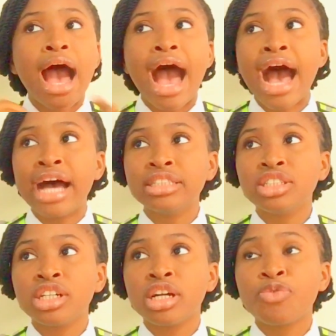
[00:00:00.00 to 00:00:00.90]
And
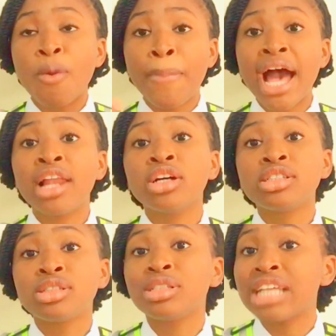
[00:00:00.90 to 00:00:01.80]
for
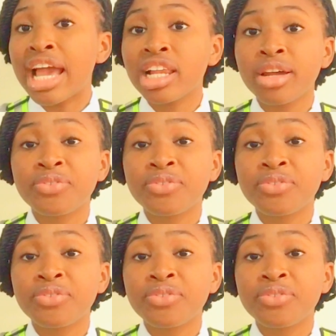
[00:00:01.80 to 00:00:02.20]
pilots, there are a lot